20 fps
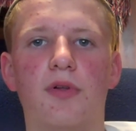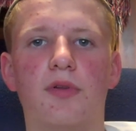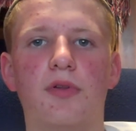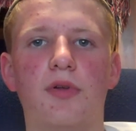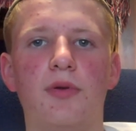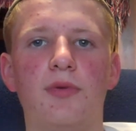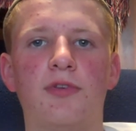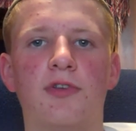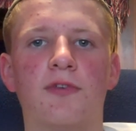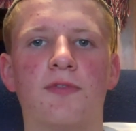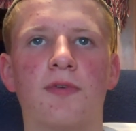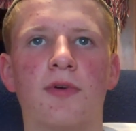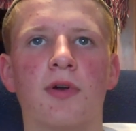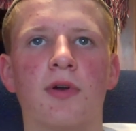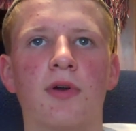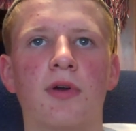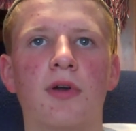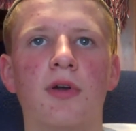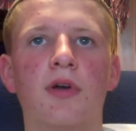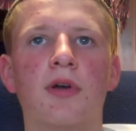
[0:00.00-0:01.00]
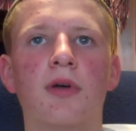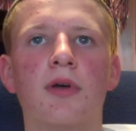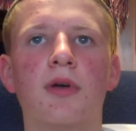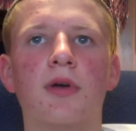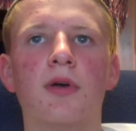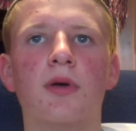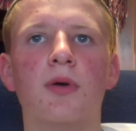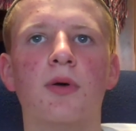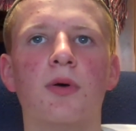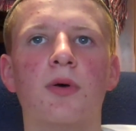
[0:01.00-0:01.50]
Lucifer.
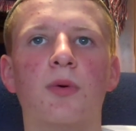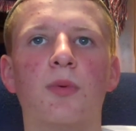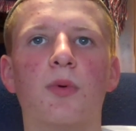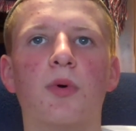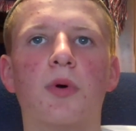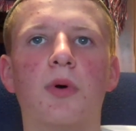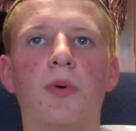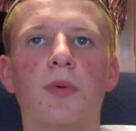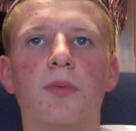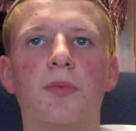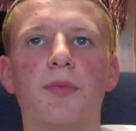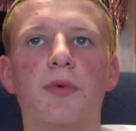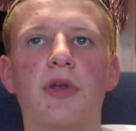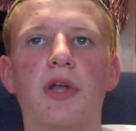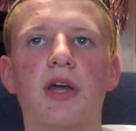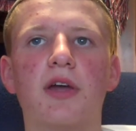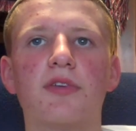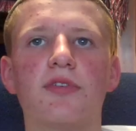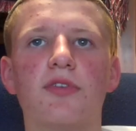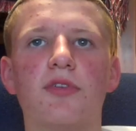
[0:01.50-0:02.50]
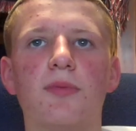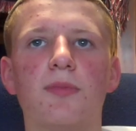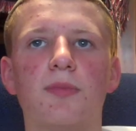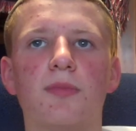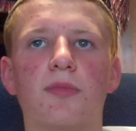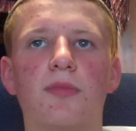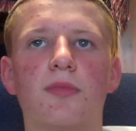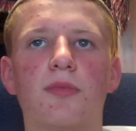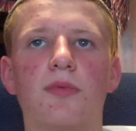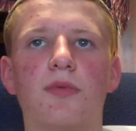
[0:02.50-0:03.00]
Well, when I asked
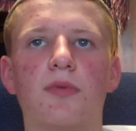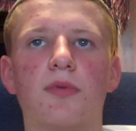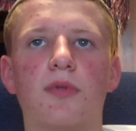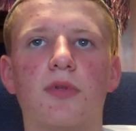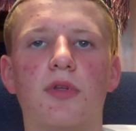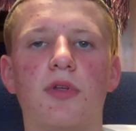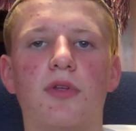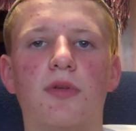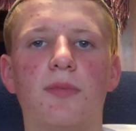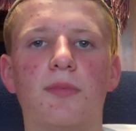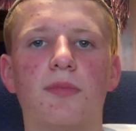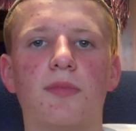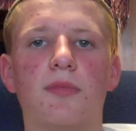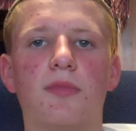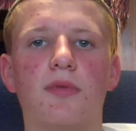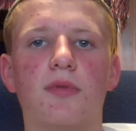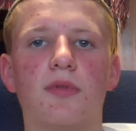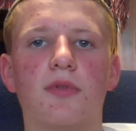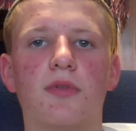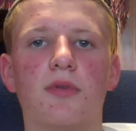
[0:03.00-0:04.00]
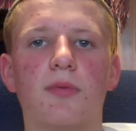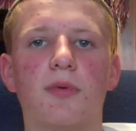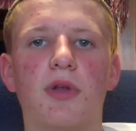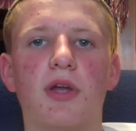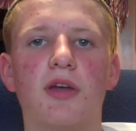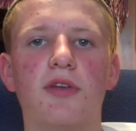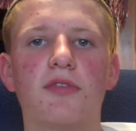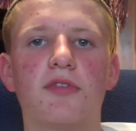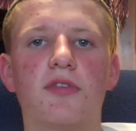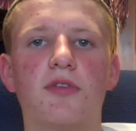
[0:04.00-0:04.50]
him his
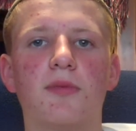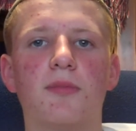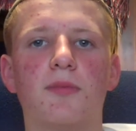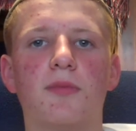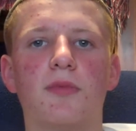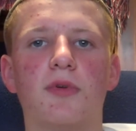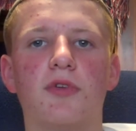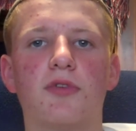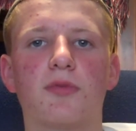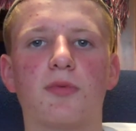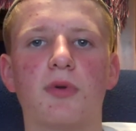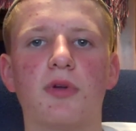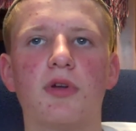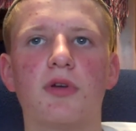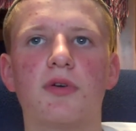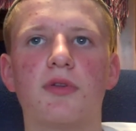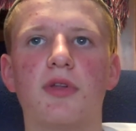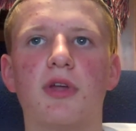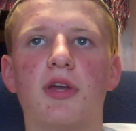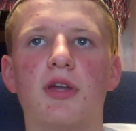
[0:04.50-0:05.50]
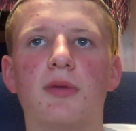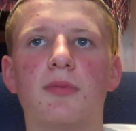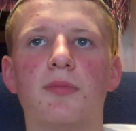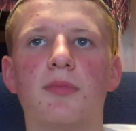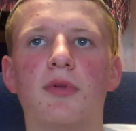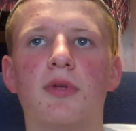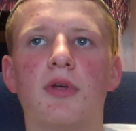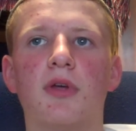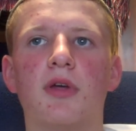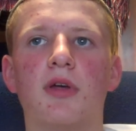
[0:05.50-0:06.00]
real
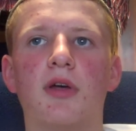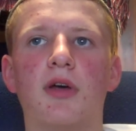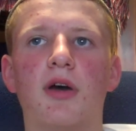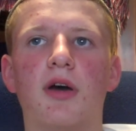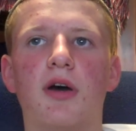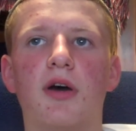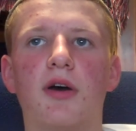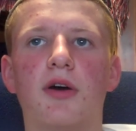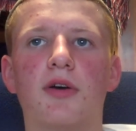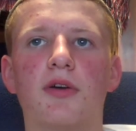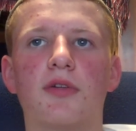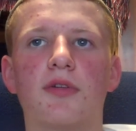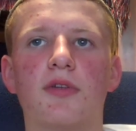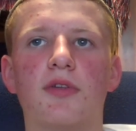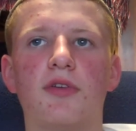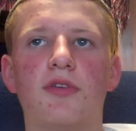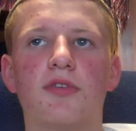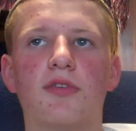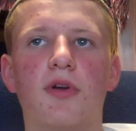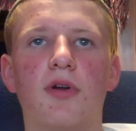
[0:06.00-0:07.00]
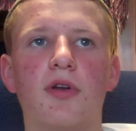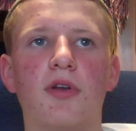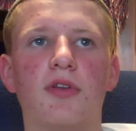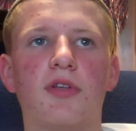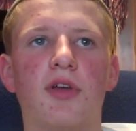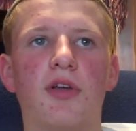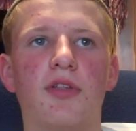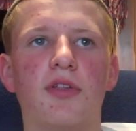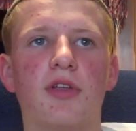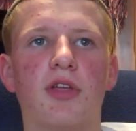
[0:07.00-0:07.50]
name, he
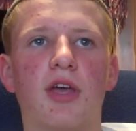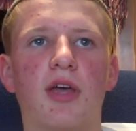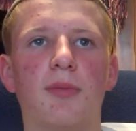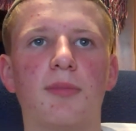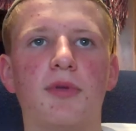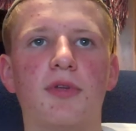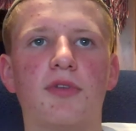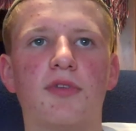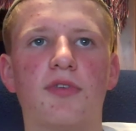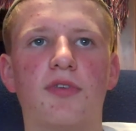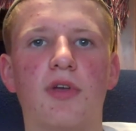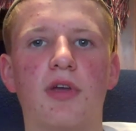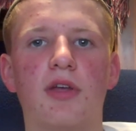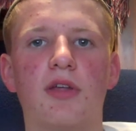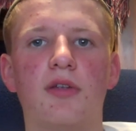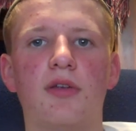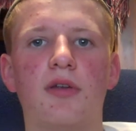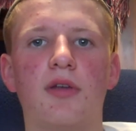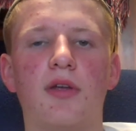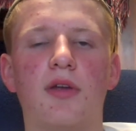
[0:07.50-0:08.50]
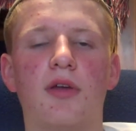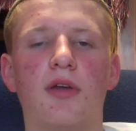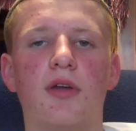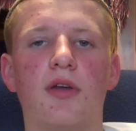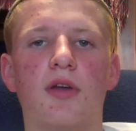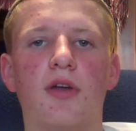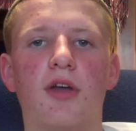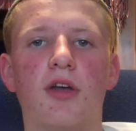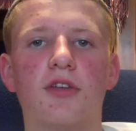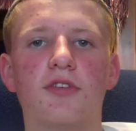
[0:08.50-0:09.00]
started yelling at me and said,
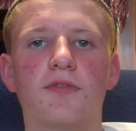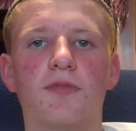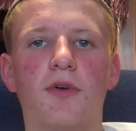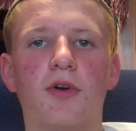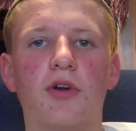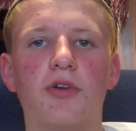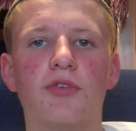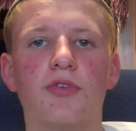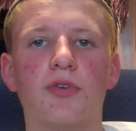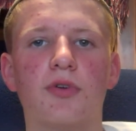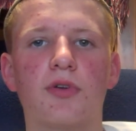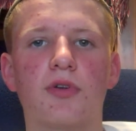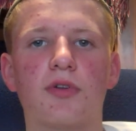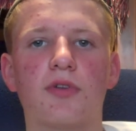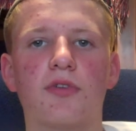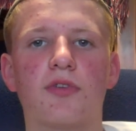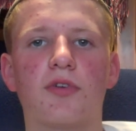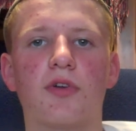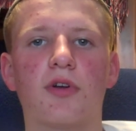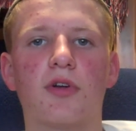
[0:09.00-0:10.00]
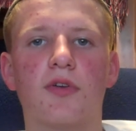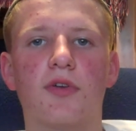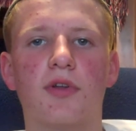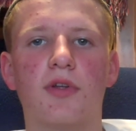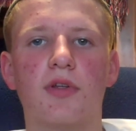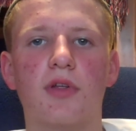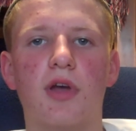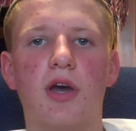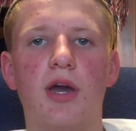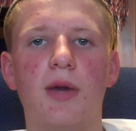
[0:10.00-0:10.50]
"As far as you're
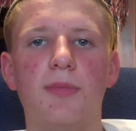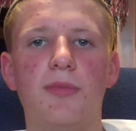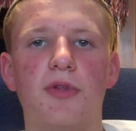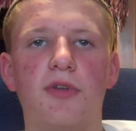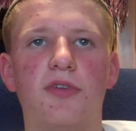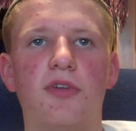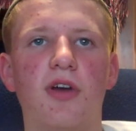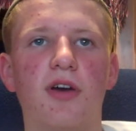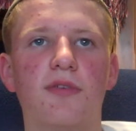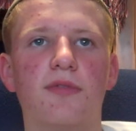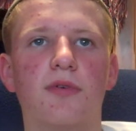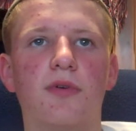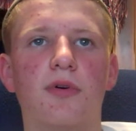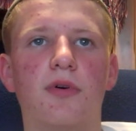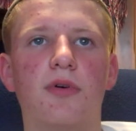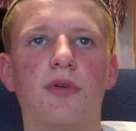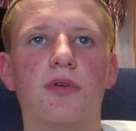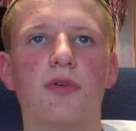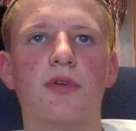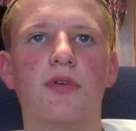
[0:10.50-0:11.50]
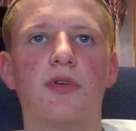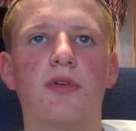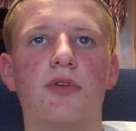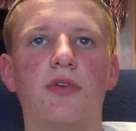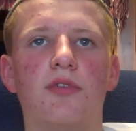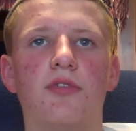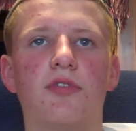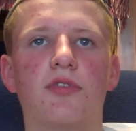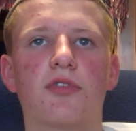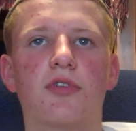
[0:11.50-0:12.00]
concerned, I'm the devil.
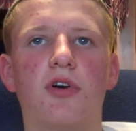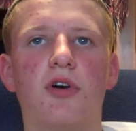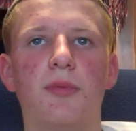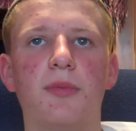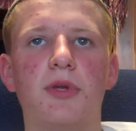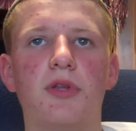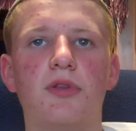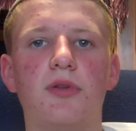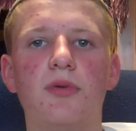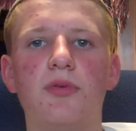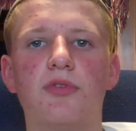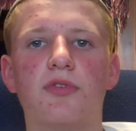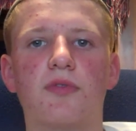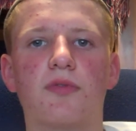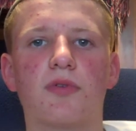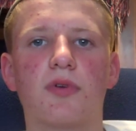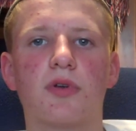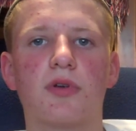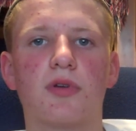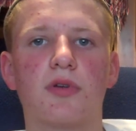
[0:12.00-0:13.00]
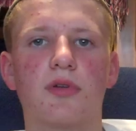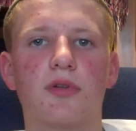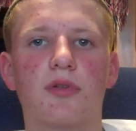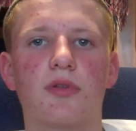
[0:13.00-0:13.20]
Just call me Lucifer.